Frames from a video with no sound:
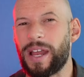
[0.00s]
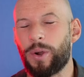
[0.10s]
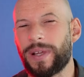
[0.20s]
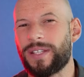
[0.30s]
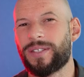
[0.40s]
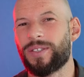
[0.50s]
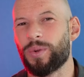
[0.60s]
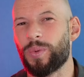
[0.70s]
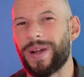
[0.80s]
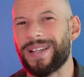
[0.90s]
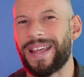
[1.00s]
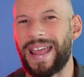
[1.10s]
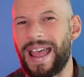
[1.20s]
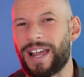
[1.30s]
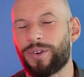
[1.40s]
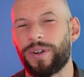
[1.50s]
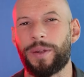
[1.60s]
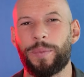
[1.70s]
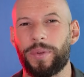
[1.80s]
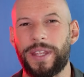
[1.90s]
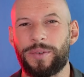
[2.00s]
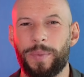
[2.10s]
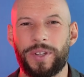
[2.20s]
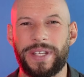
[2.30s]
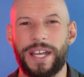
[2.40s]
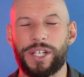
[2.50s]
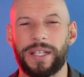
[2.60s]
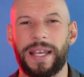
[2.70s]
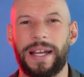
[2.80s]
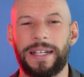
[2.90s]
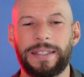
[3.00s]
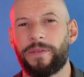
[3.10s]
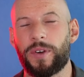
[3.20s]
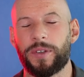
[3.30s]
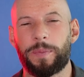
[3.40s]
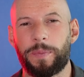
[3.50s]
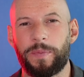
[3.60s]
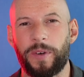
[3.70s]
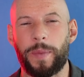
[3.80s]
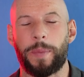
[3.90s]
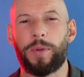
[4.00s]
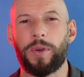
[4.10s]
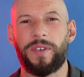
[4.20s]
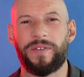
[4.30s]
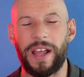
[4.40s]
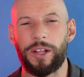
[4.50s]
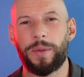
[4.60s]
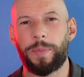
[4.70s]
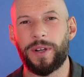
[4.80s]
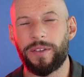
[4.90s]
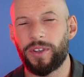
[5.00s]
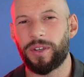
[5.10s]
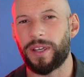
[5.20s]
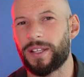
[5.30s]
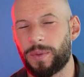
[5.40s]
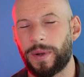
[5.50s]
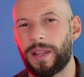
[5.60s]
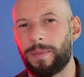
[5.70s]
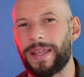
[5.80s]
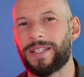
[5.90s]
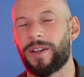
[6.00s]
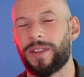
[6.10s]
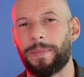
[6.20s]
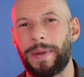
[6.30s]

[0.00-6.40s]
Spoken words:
I always do wonder how credible these modes actually are. Of course, from a pure value point of view, it's one of the best on the